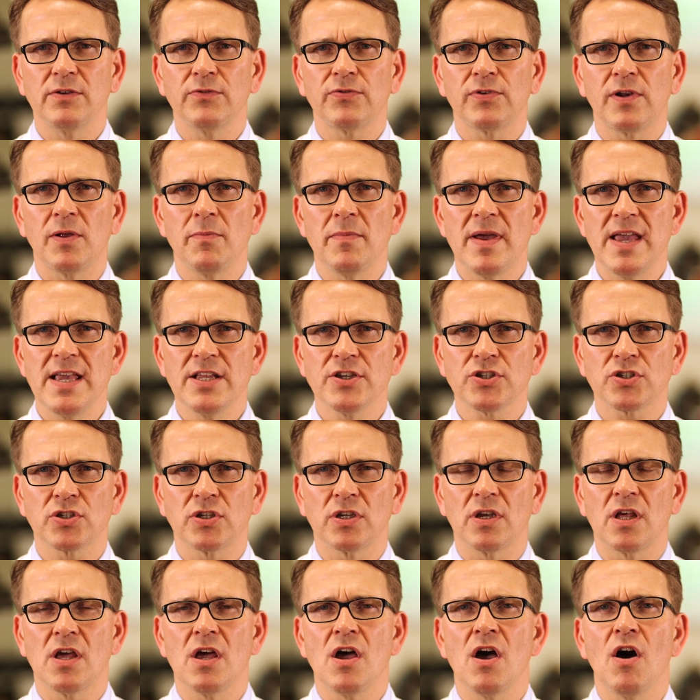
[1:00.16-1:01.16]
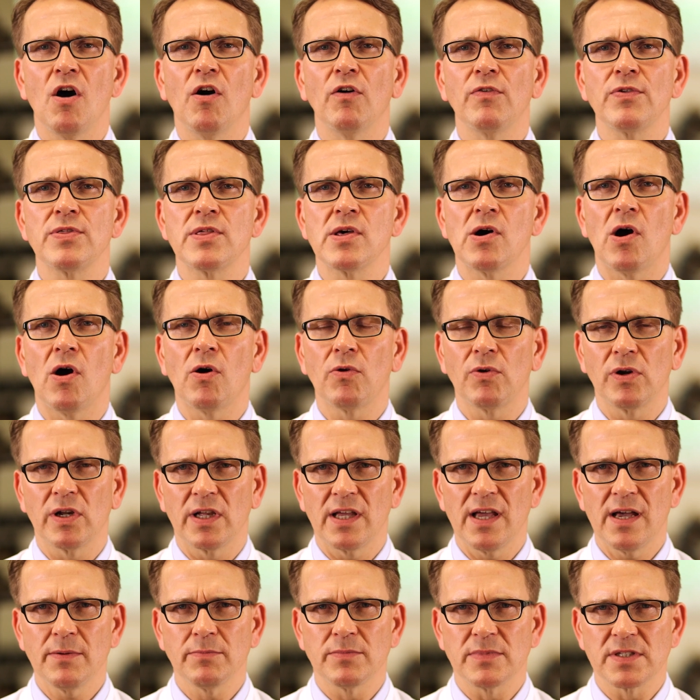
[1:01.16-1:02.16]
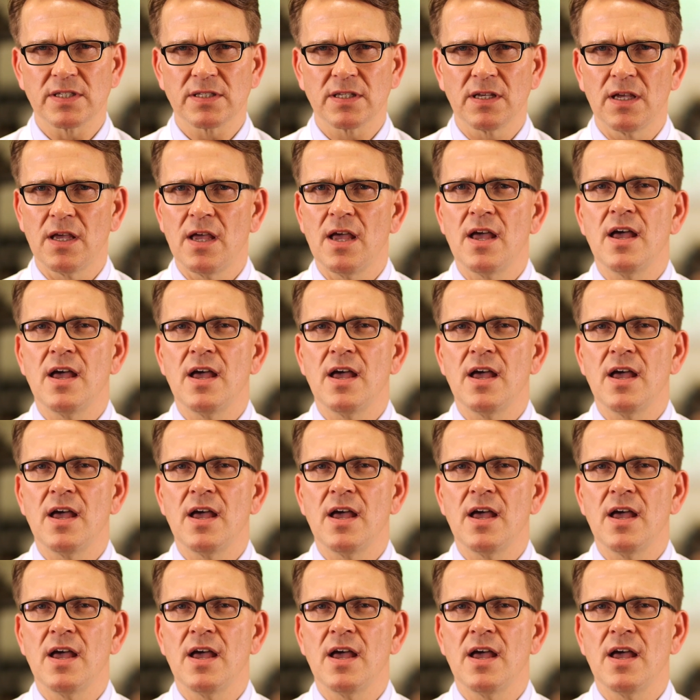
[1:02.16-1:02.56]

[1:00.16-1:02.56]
inflammation of the oral gums,